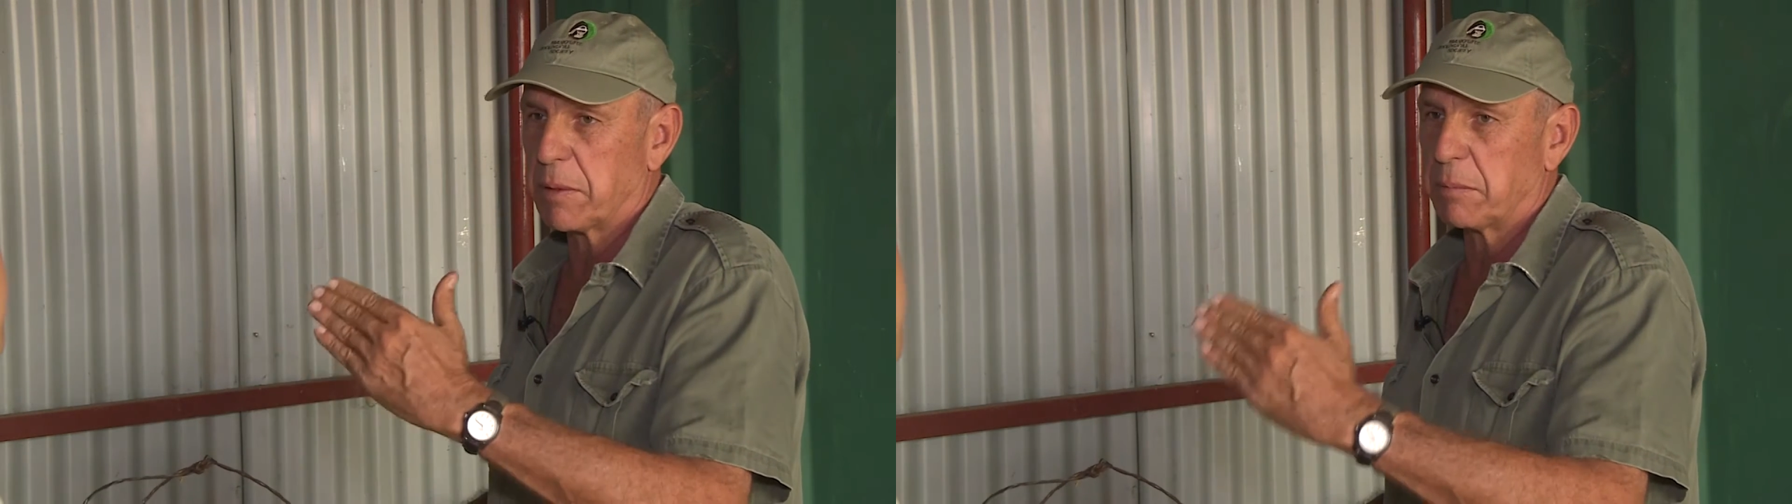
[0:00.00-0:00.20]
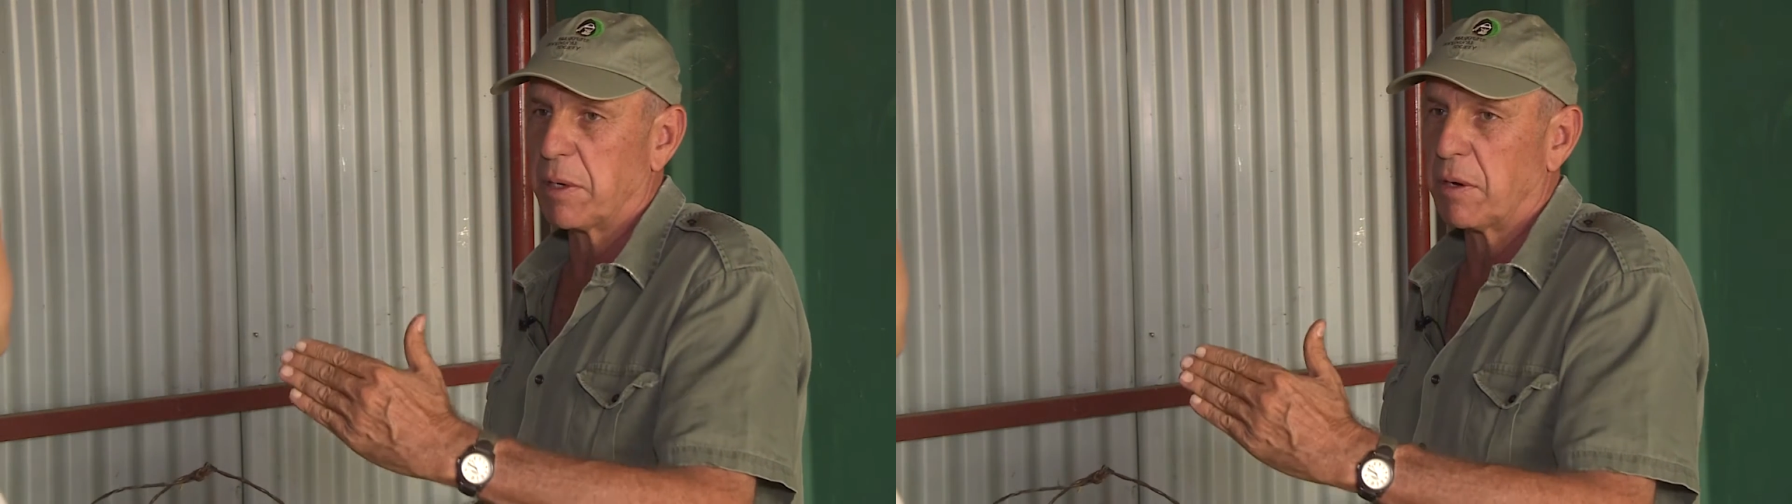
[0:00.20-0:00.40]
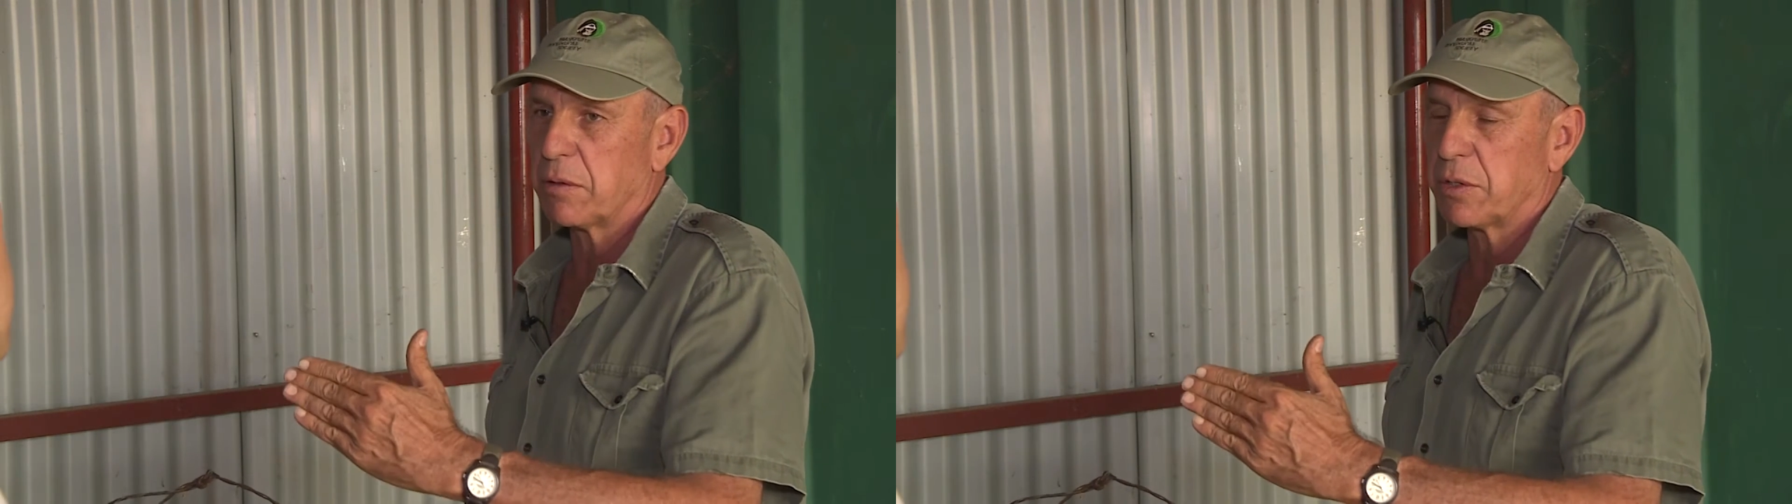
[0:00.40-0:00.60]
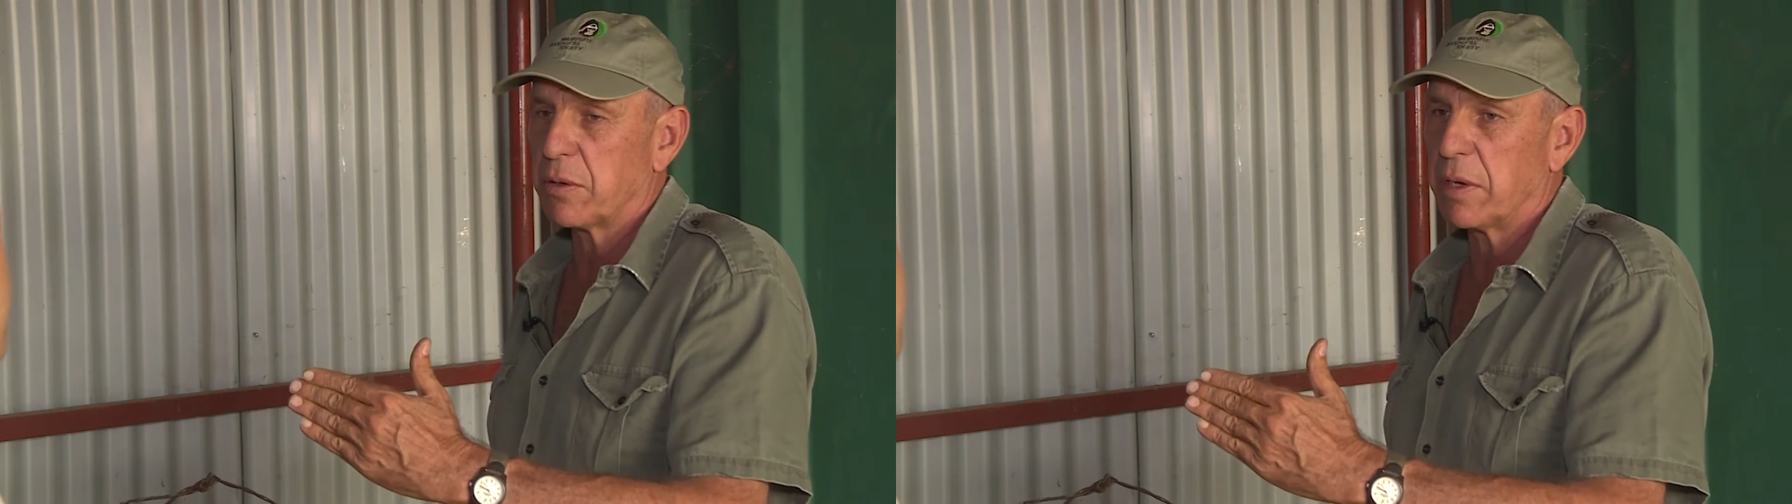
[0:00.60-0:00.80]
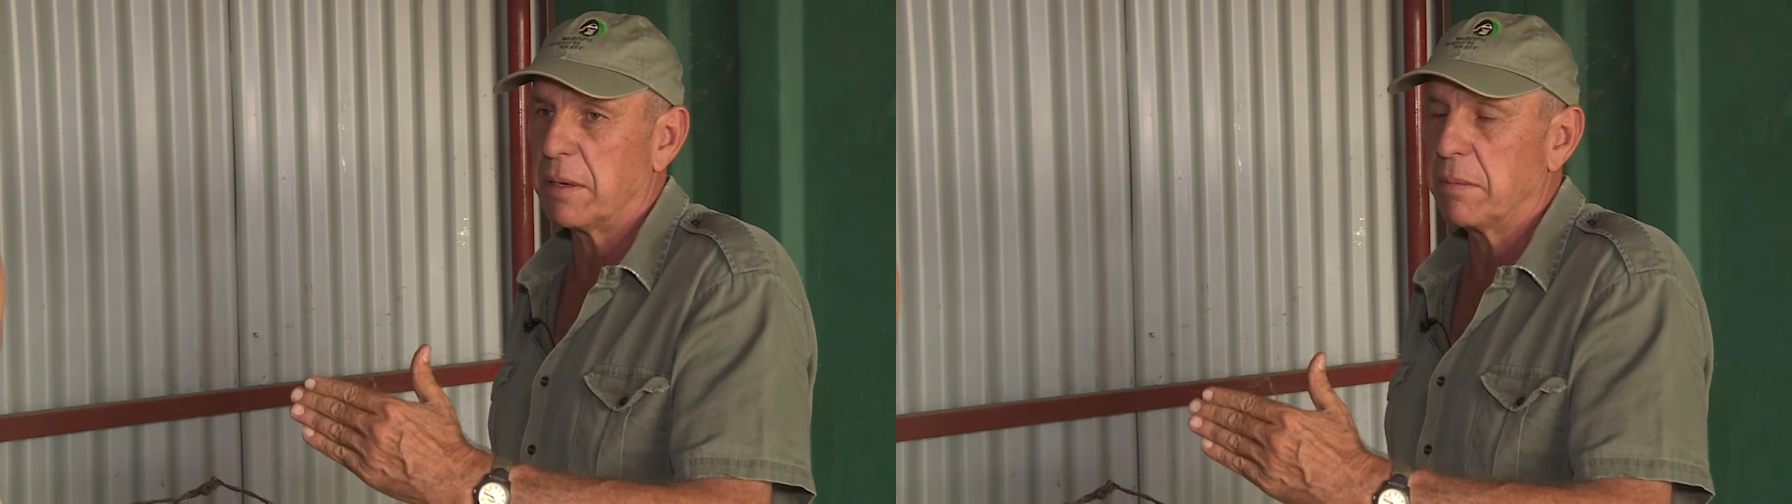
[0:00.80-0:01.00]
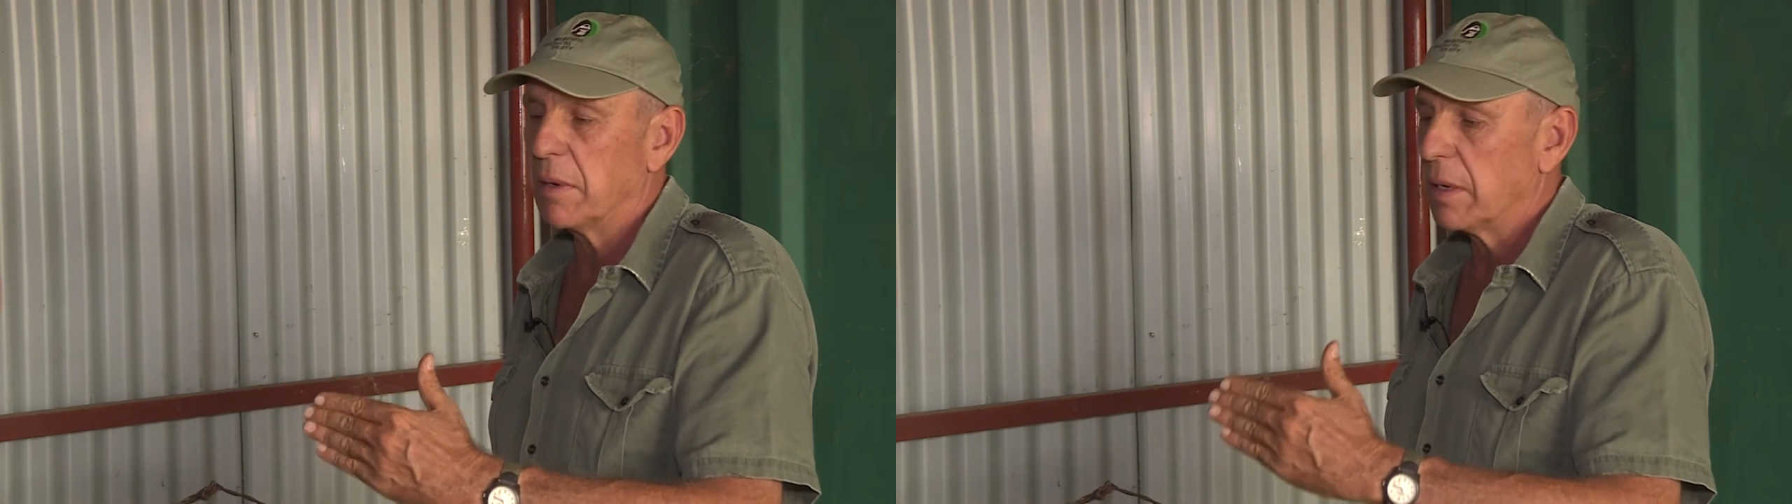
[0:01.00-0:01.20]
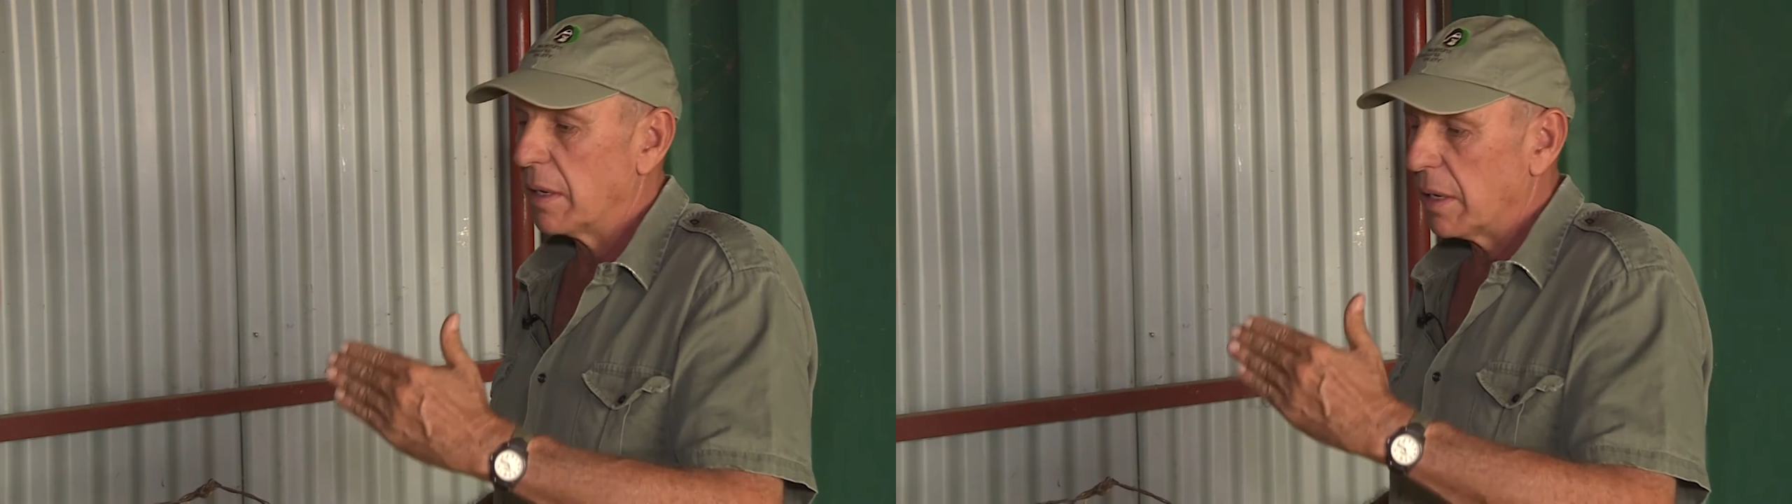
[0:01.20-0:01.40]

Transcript: it belongs to him,